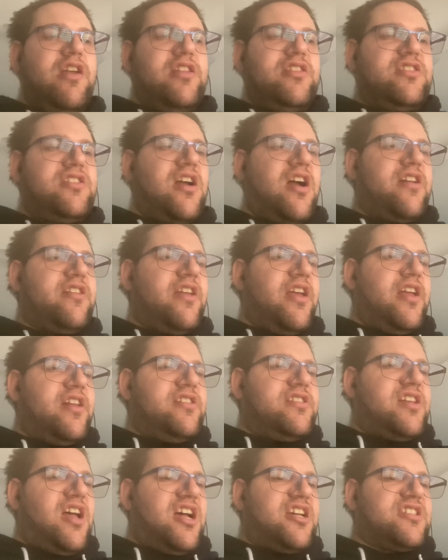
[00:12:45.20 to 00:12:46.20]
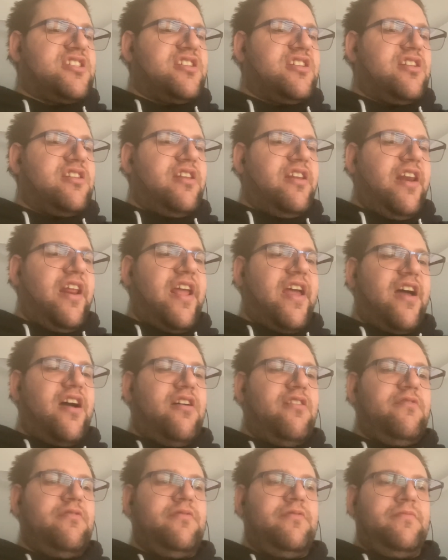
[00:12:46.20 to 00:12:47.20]
Done and dusted.
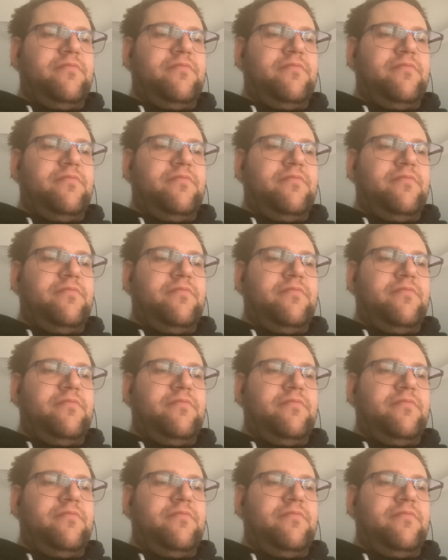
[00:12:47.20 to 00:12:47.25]
Now,